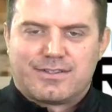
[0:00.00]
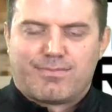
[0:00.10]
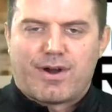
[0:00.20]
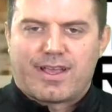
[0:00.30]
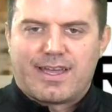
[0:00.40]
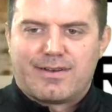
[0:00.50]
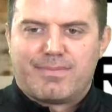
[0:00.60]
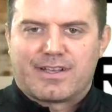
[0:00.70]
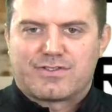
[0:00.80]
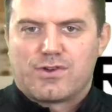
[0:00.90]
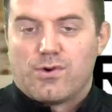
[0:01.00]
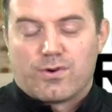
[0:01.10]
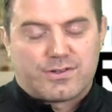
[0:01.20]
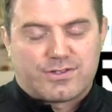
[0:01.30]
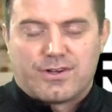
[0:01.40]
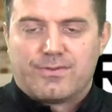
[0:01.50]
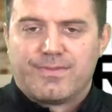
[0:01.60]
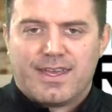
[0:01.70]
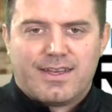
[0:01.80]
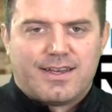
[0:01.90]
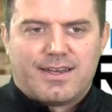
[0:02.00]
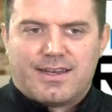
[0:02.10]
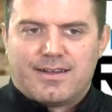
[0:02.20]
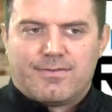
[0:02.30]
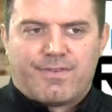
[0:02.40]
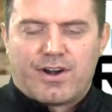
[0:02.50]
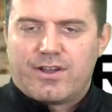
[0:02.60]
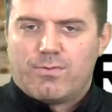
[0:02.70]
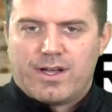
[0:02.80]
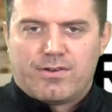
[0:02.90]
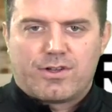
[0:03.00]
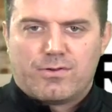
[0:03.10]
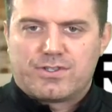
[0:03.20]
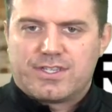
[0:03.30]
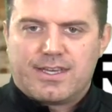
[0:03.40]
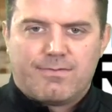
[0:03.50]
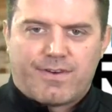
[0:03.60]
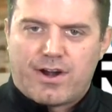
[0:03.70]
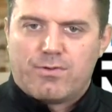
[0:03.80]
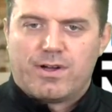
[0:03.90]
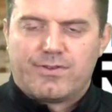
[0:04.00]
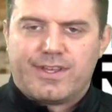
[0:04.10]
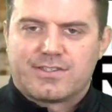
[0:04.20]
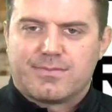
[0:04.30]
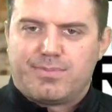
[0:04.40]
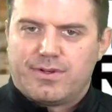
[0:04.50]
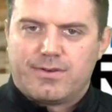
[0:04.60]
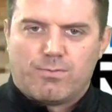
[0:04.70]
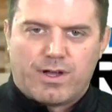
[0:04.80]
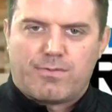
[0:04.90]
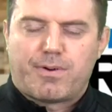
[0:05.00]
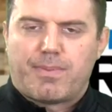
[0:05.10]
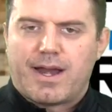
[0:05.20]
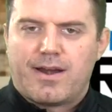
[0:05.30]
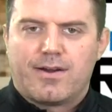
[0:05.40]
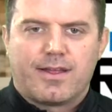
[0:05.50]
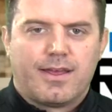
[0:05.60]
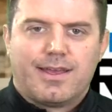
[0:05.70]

break out a big score. So very well coached team, very well disciplined, well prepared.